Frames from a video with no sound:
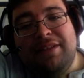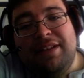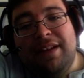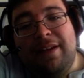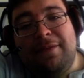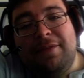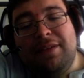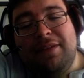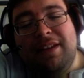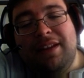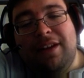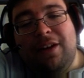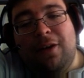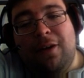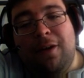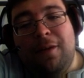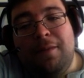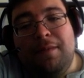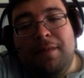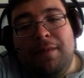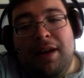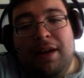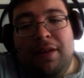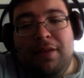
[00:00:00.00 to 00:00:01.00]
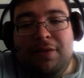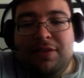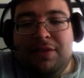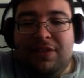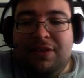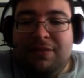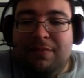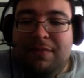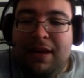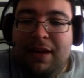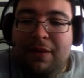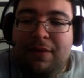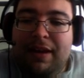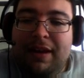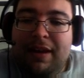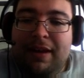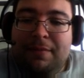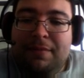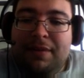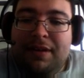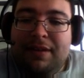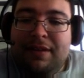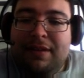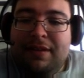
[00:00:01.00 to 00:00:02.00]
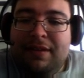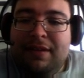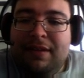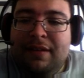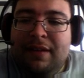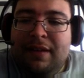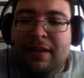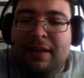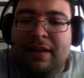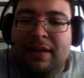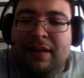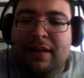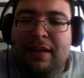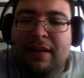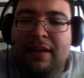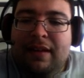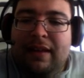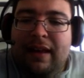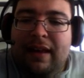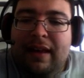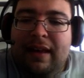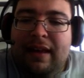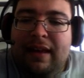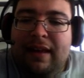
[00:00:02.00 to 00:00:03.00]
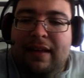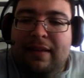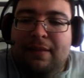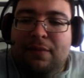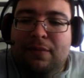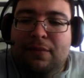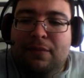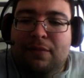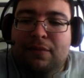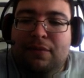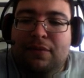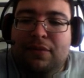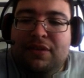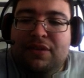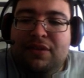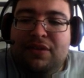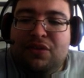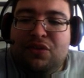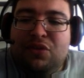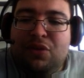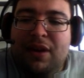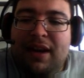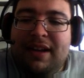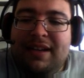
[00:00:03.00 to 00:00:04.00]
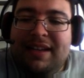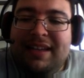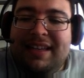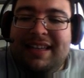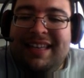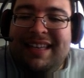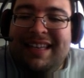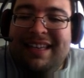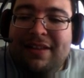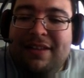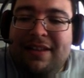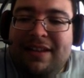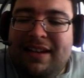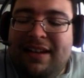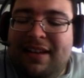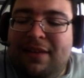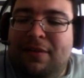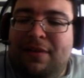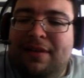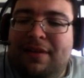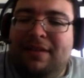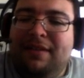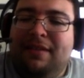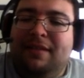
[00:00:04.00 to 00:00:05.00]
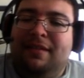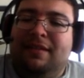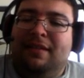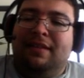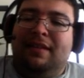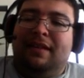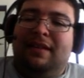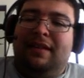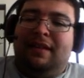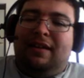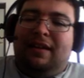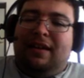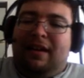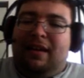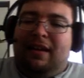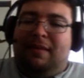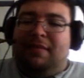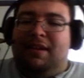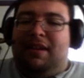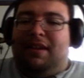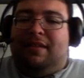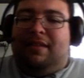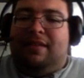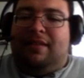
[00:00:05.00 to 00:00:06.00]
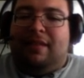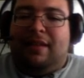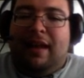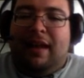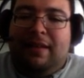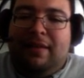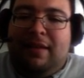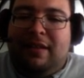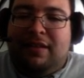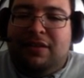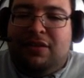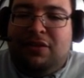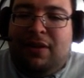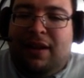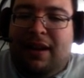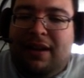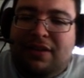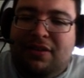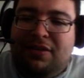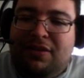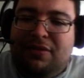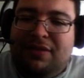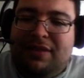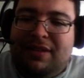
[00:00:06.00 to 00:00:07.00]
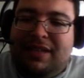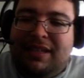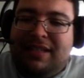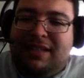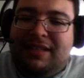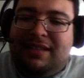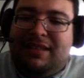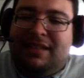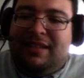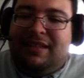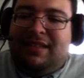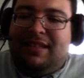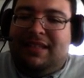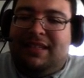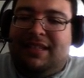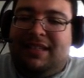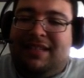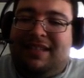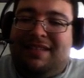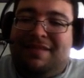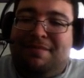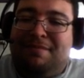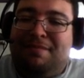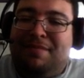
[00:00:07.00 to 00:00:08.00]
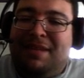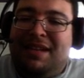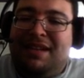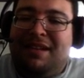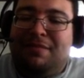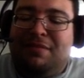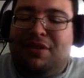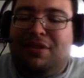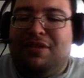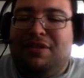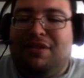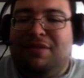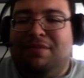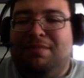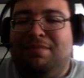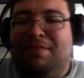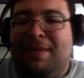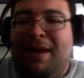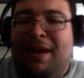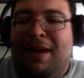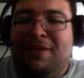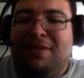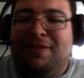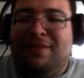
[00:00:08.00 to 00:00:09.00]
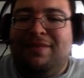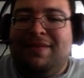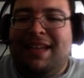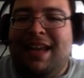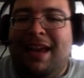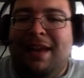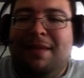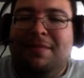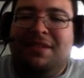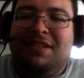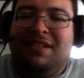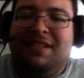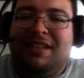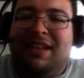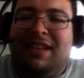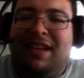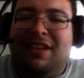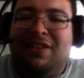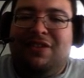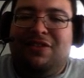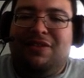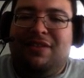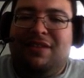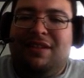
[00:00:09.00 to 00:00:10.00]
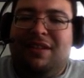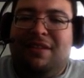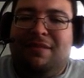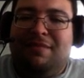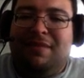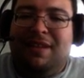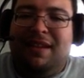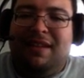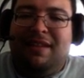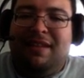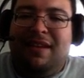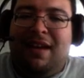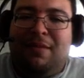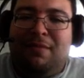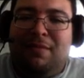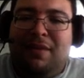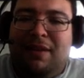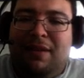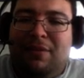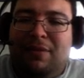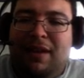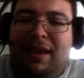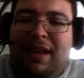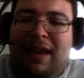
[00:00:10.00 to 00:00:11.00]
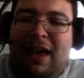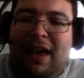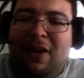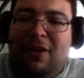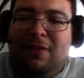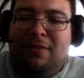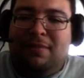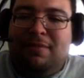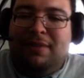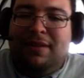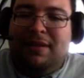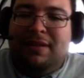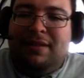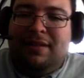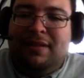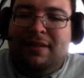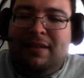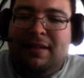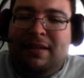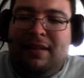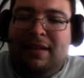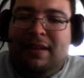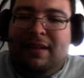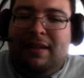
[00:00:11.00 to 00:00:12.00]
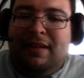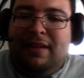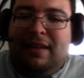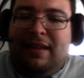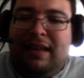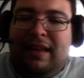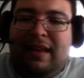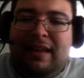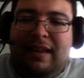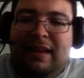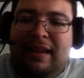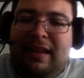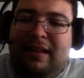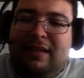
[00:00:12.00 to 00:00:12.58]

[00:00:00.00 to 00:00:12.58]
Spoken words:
harm others in my way, but I wouldn't try to kill anyone. I mean, I tried to do it as the minimal amount of damage as I could on my way out, but I